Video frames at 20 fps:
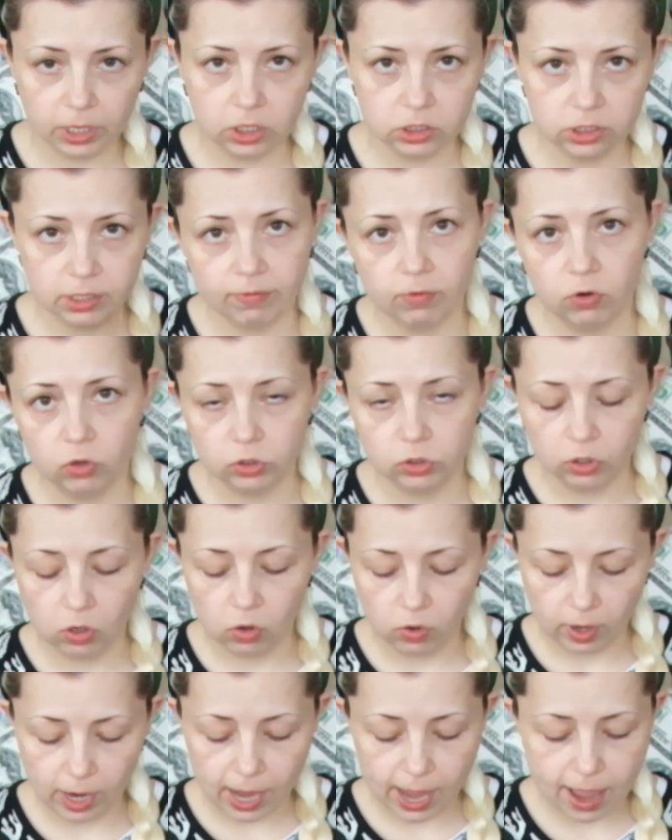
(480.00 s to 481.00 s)
Because I've got
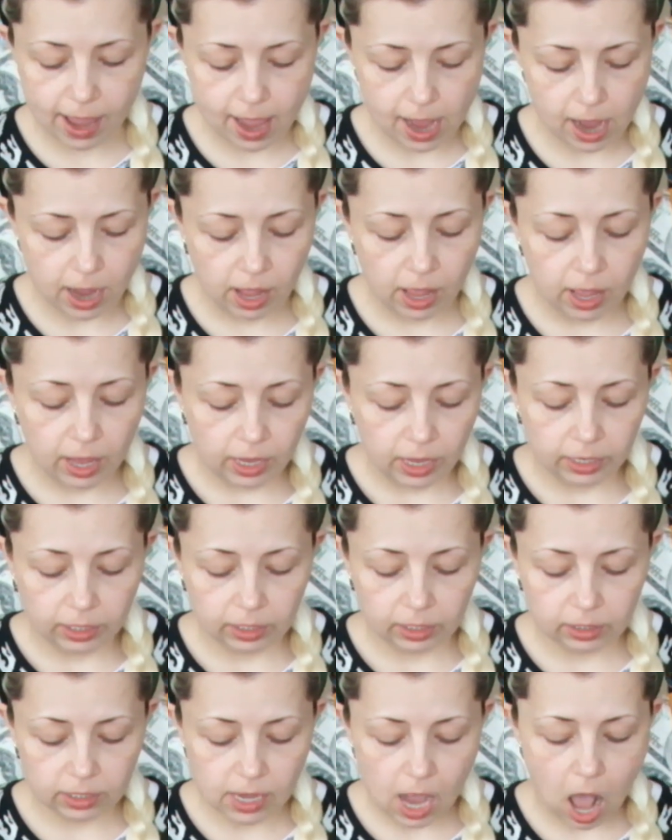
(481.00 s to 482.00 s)
long hair,
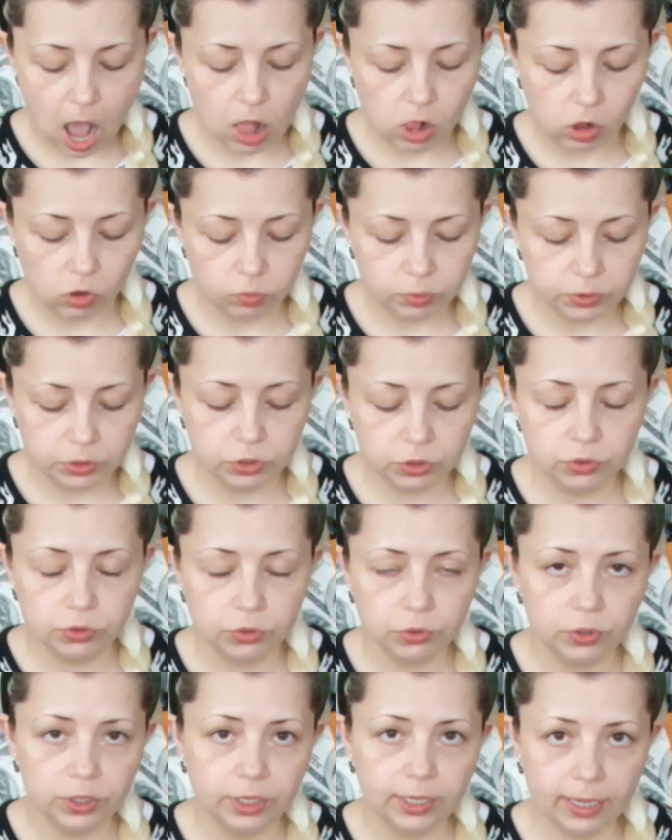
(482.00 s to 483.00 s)
it helps to
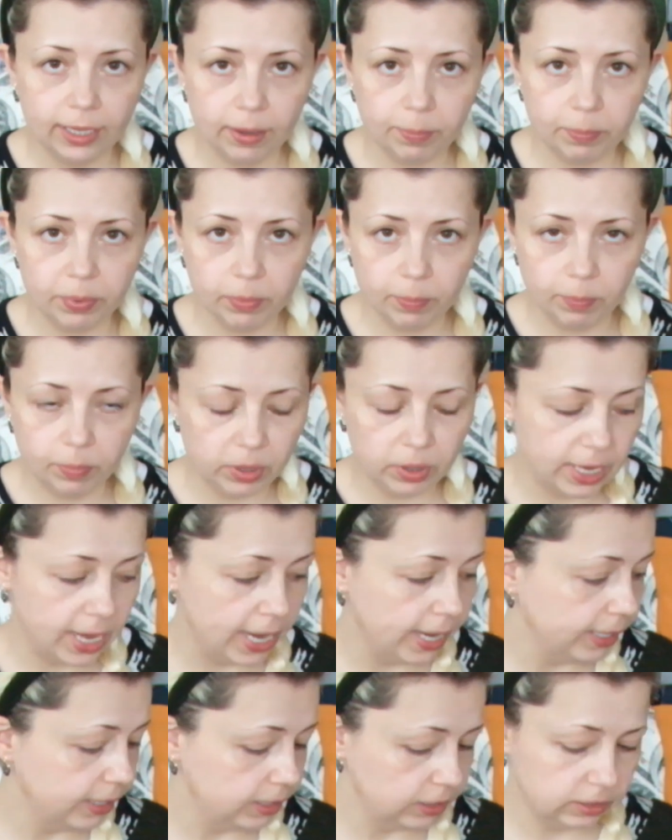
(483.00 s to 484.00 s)
keep in
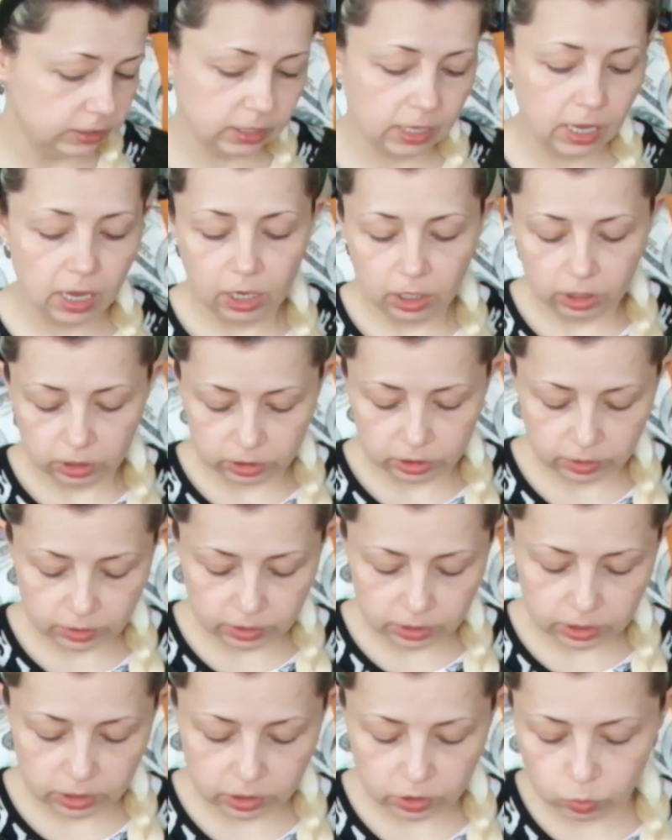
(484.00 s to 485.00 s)
place. So
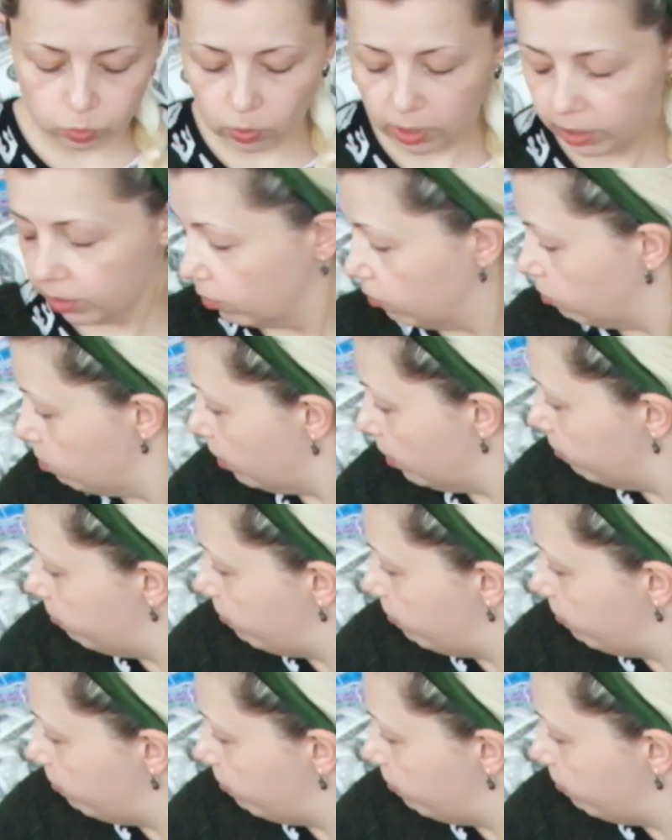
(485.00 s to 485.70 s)
this is one of my